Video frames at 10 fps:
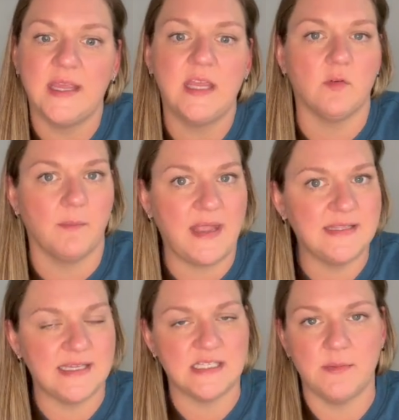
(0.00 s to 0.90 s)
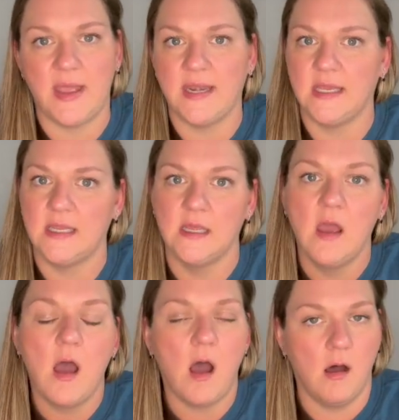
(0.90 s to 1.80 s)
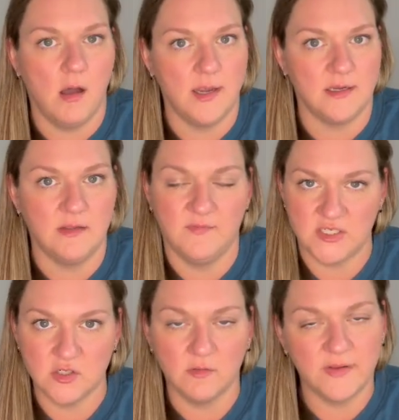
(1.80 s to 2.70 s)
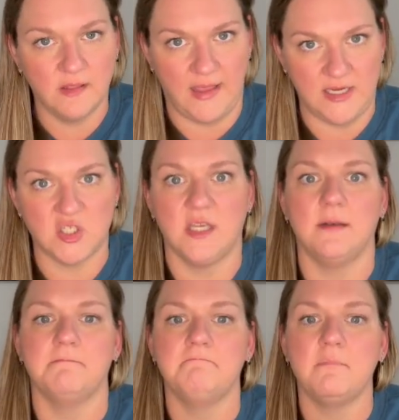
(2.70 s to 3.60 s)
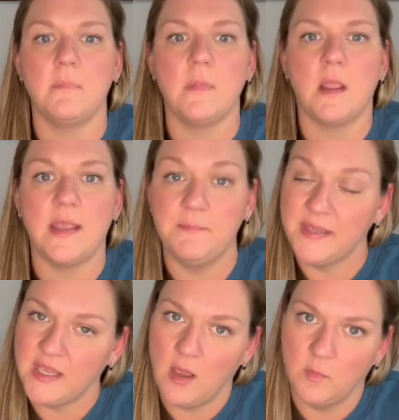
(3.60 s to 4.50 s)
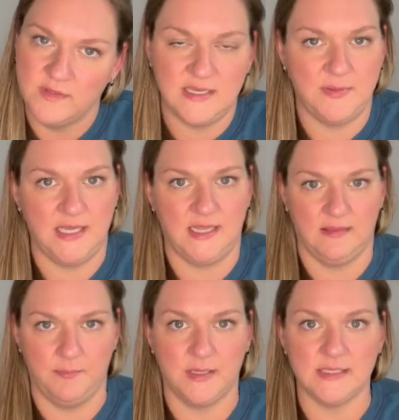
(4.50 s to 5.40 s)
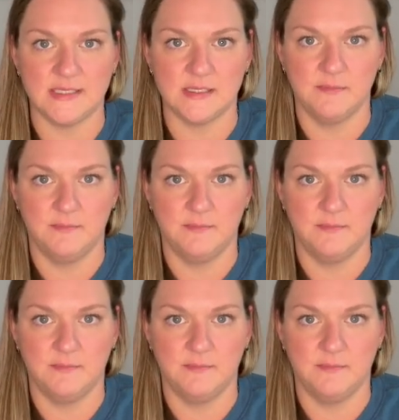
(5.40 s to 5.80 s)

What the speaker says: He remains intubated on conventional ventilation, NPO with TPN and lipids.